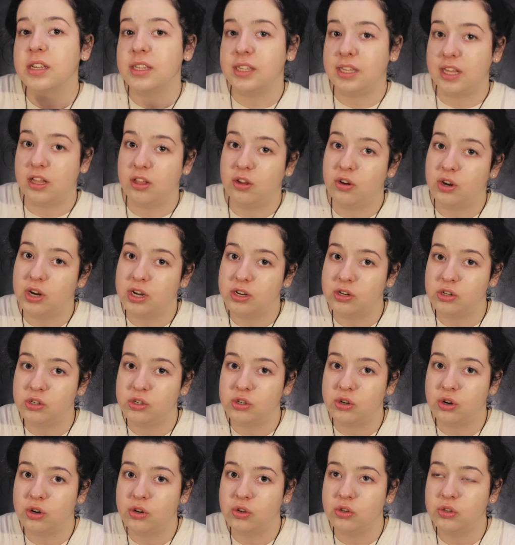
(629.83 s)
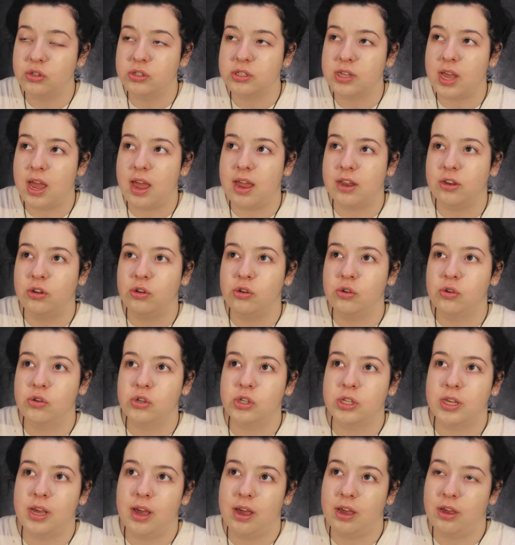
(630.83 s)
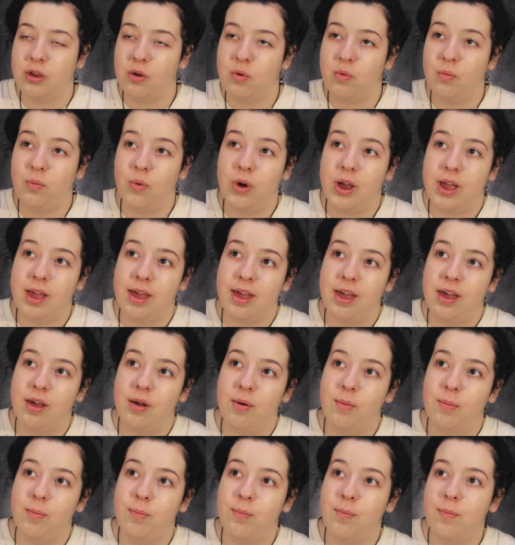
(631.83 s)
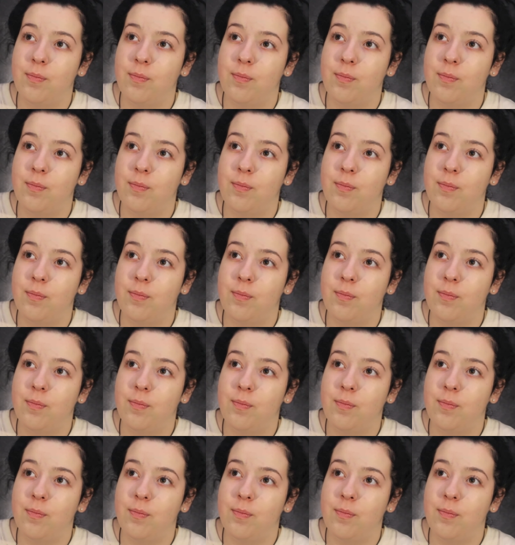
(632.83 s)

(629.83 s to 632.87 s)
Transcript: yellow undertones, and usually I can wear